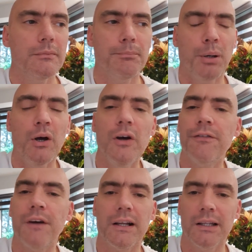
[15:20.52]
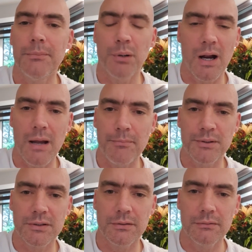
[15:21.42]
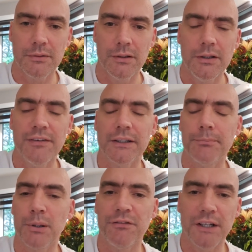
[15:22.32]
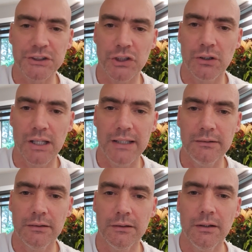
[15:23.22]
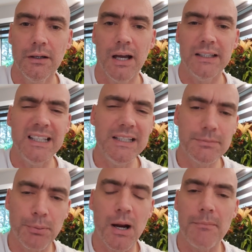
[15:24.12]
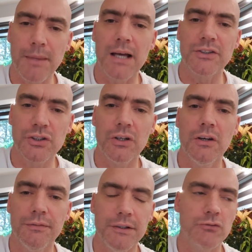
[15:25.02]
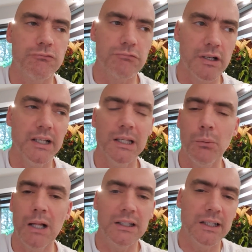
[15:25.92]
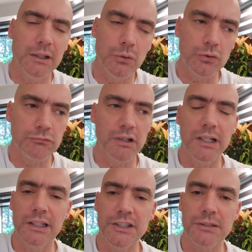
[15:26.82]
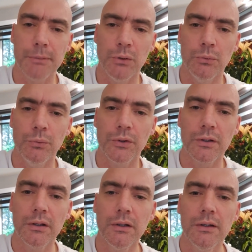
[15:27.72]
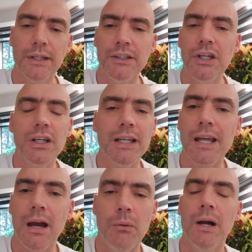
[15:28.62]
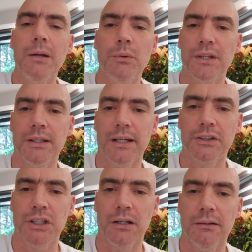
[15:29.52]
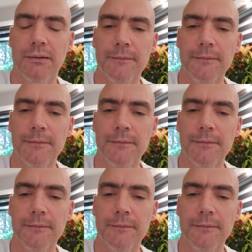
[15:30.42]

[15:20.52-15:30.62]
perfectly prepped, you've had a professional in and he's prepped that surface really well and it looks really smooth, then you're going to get away with an eggshell,